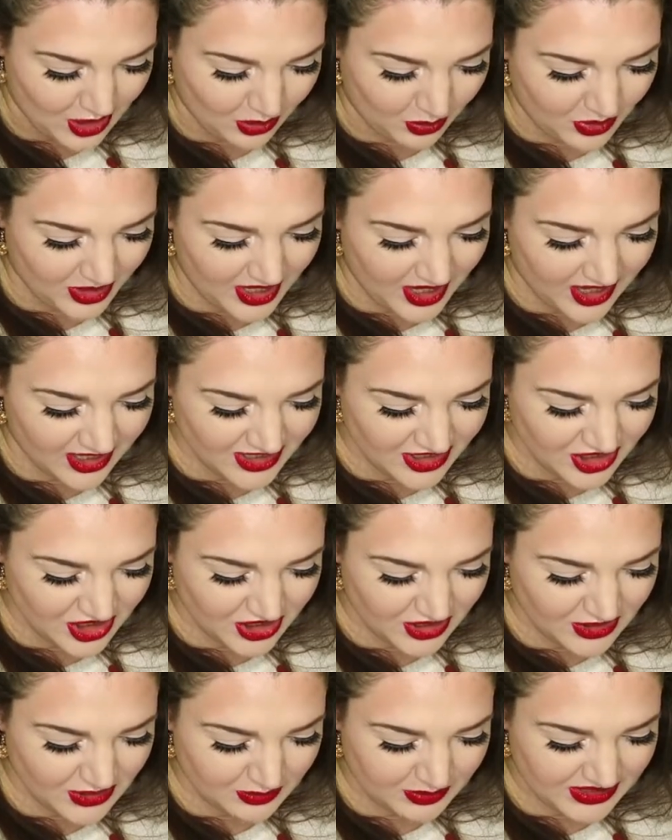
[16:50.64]

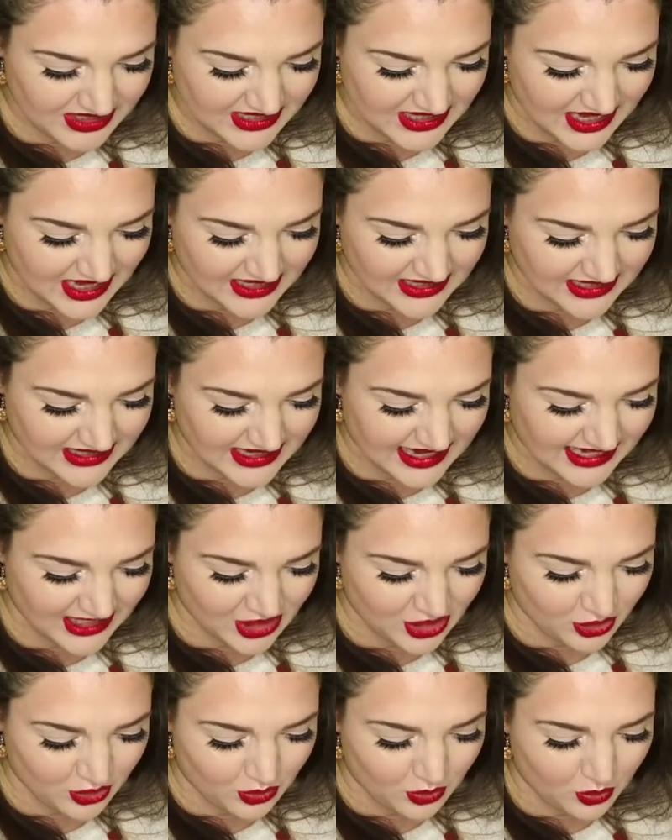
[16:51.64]
100%
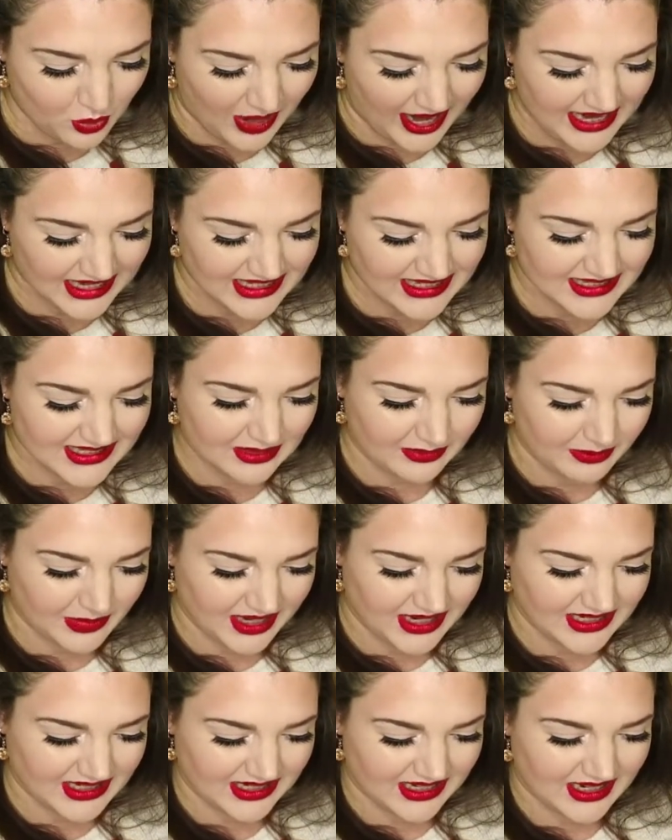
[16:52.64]
natural wax
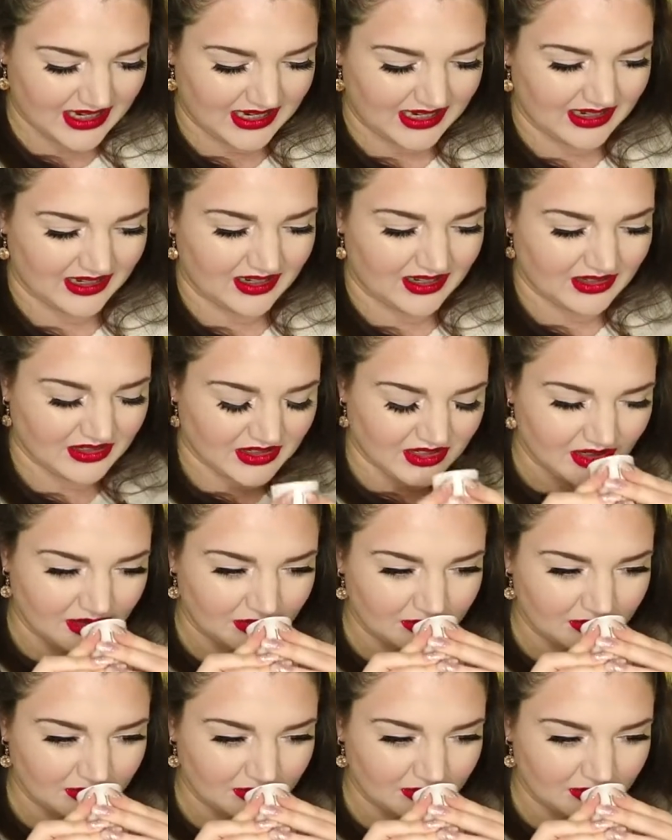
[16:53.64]
made in England.